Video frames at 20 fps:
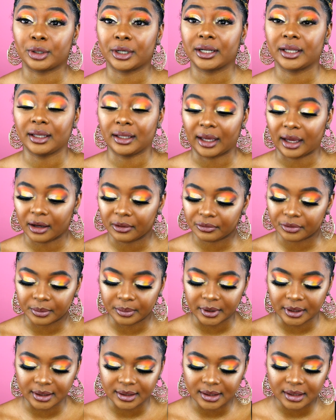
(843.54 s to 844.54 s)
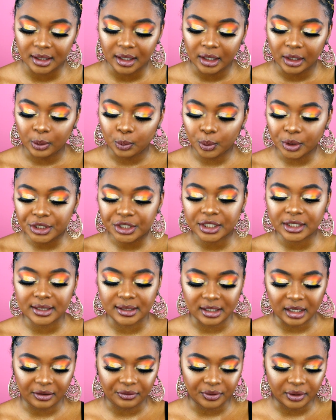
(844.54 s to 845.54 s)
breaking out from this, which is
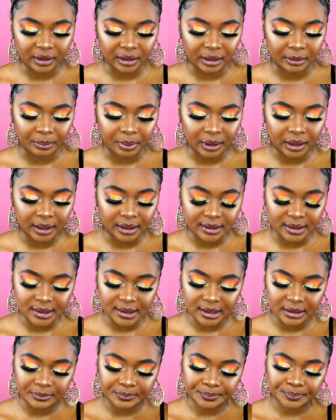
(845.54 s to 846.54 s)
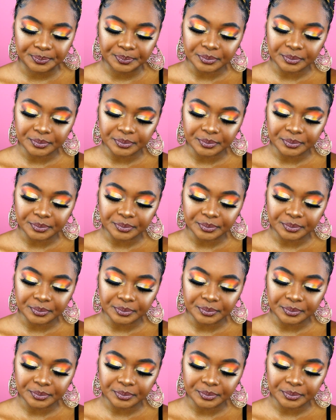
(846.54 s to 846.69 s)
definitely a plus.